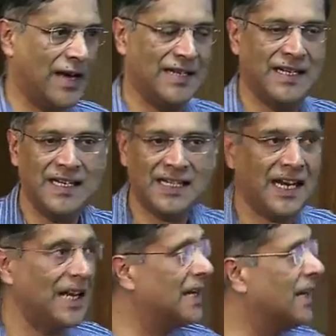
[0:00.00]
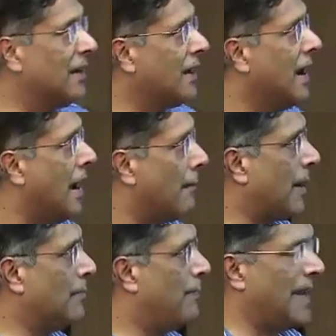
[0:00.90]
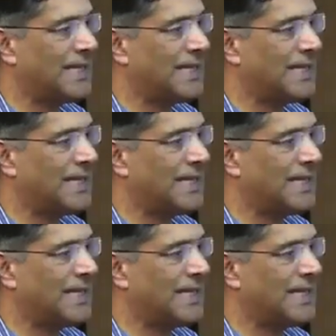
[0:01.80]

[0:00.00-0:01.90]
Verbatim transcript: great detail here, but